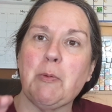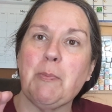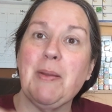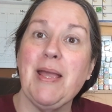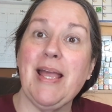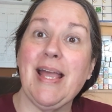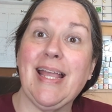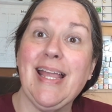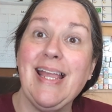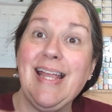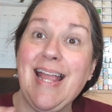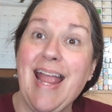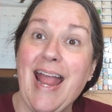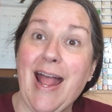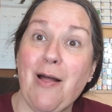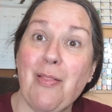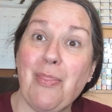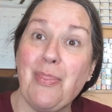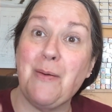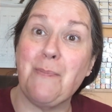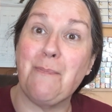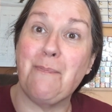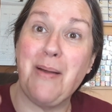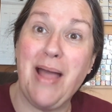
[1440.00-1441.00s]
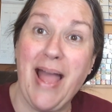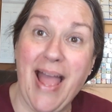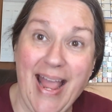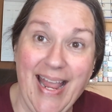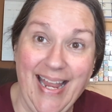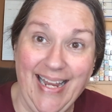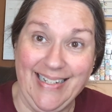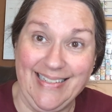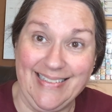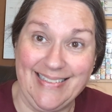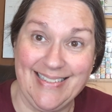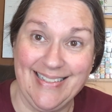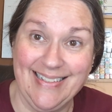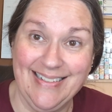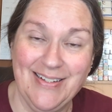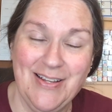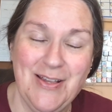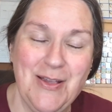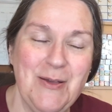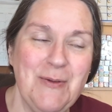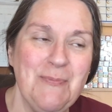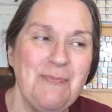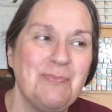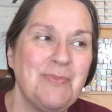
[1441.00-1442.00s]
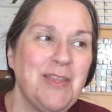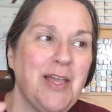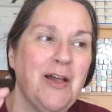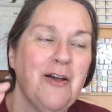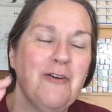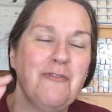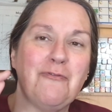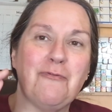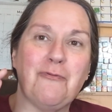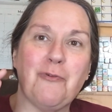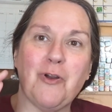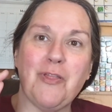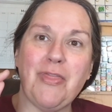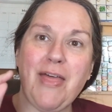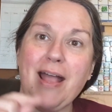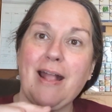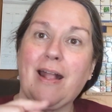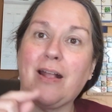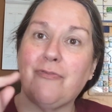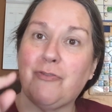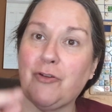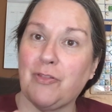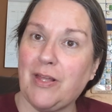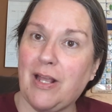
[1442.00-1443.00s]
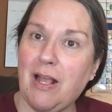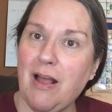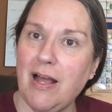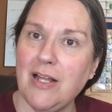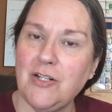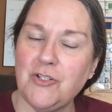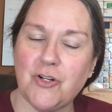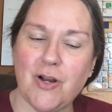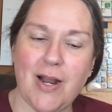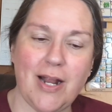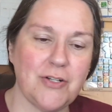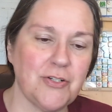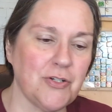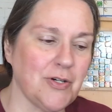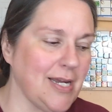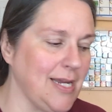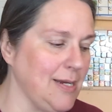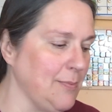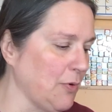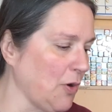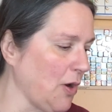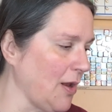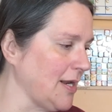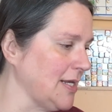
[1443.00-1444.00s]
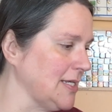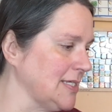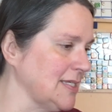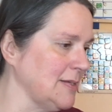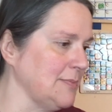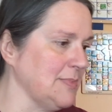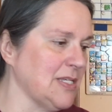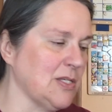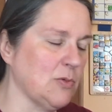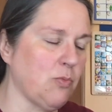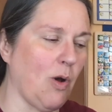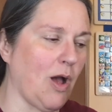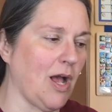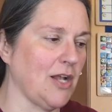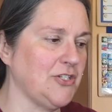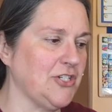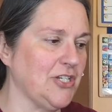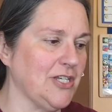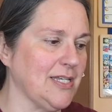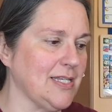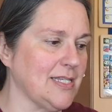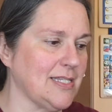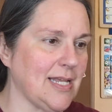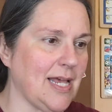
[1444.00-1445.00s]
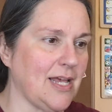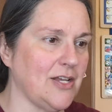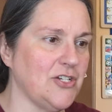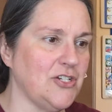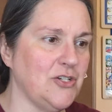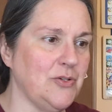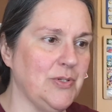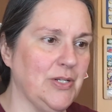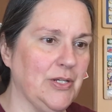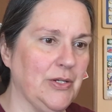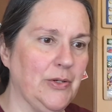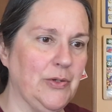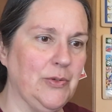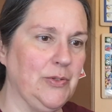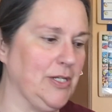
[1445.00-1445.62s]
picking out the paint for the contractor, he brought us some swatches, as you do.